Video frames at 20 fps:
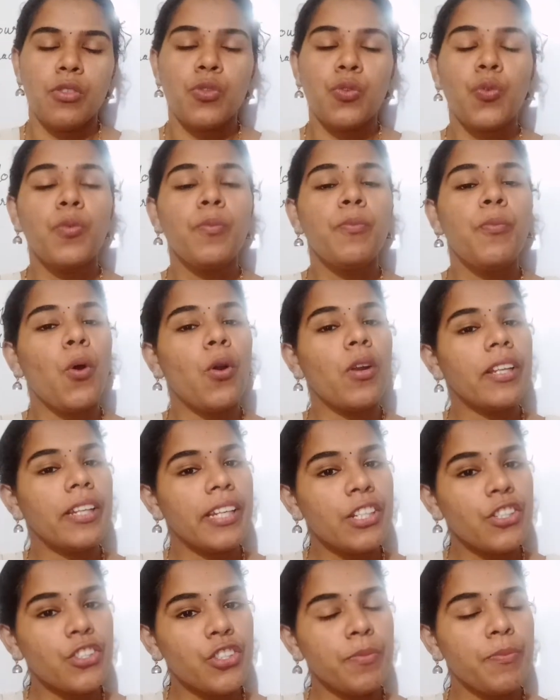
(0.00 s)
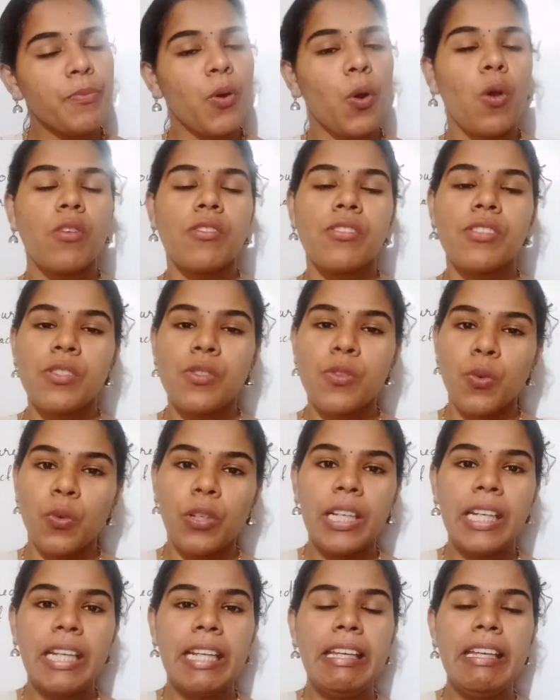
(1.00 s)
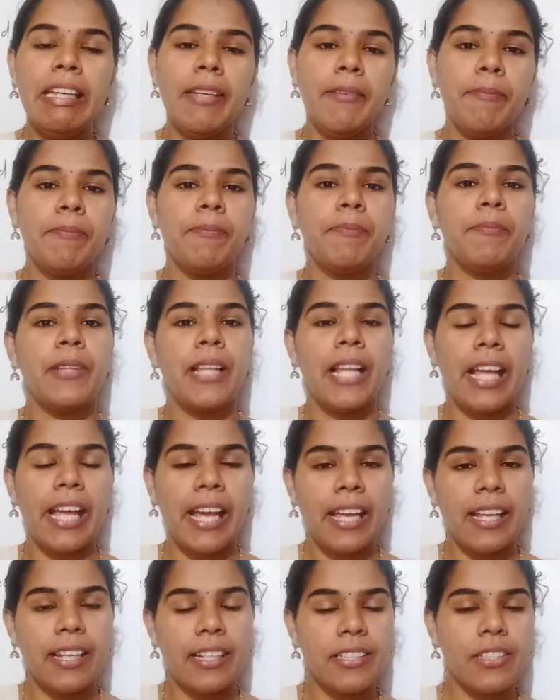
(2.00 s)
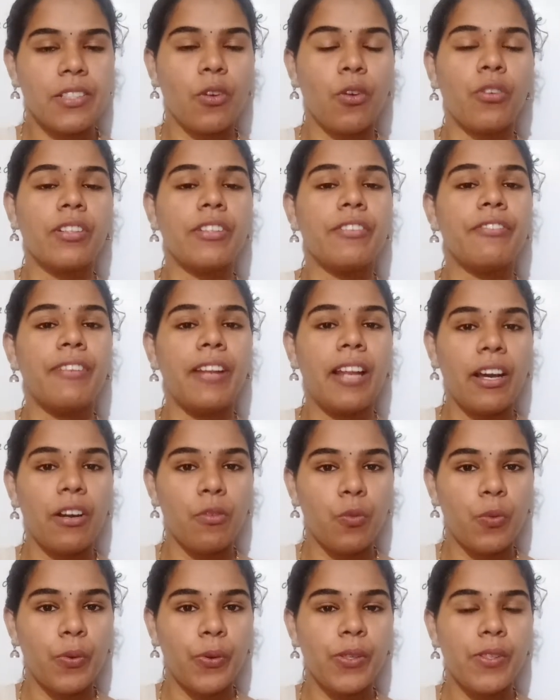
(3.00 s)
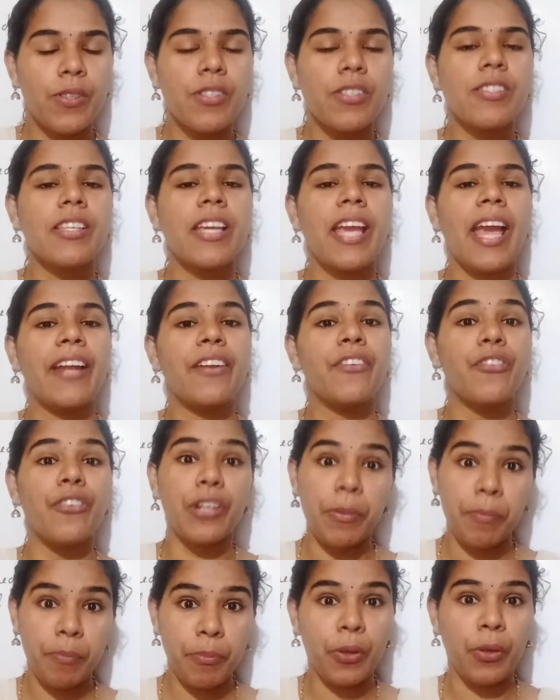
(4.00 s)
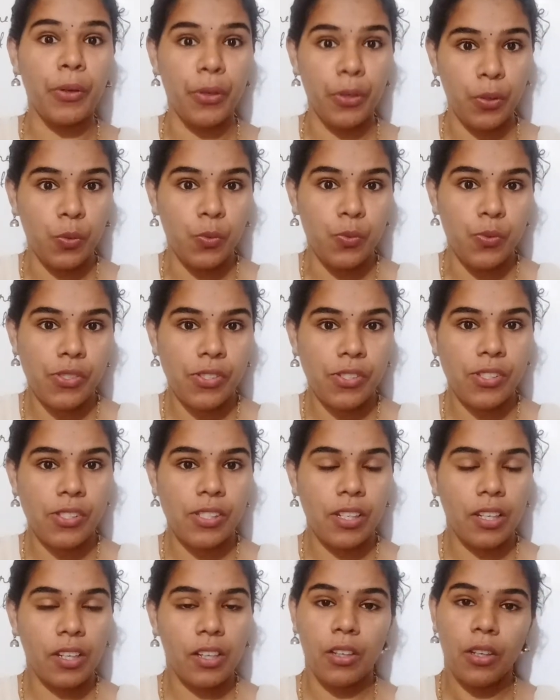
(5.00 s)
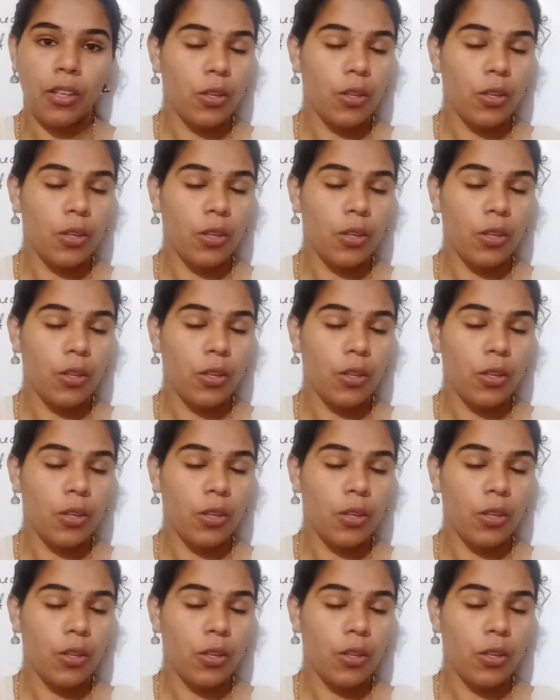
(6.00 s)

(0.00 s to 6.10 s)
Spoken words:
Through pollination process only plant or the flowers can reproduce.